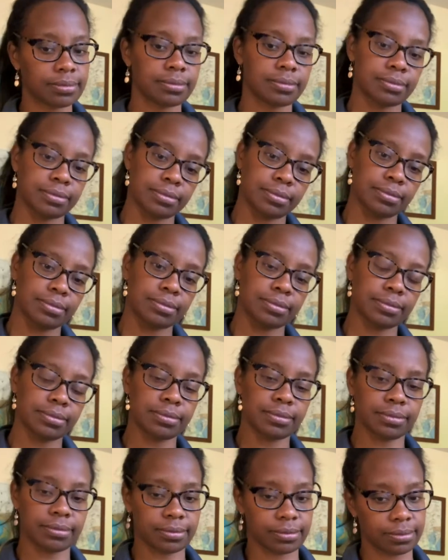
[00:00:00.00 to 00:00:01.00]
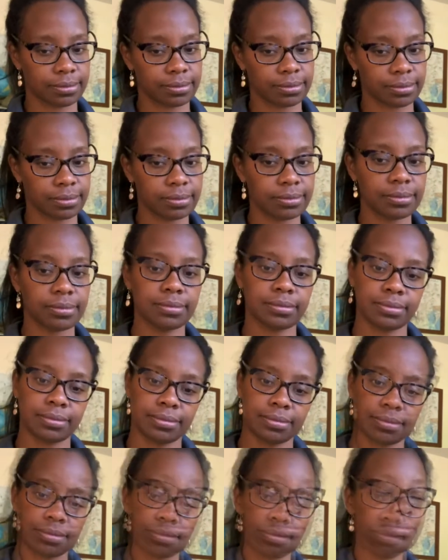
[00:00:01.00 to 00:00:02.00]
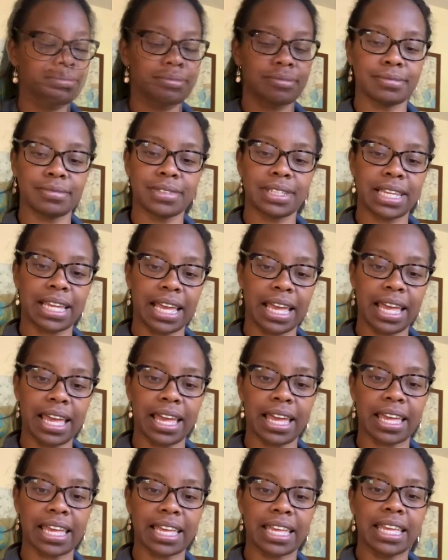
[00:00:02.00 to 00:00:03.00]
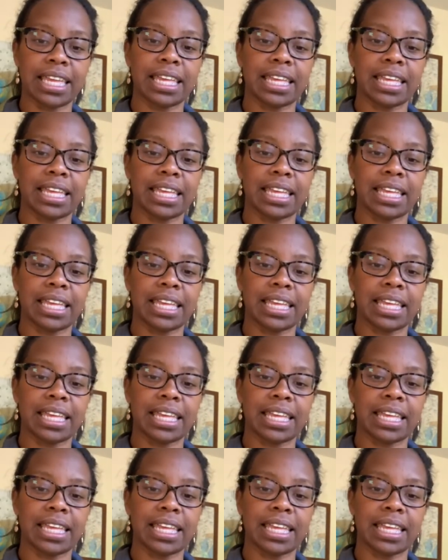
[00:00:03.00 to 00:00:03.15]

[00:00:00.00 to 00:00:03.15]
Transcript: 33, 36. Okay.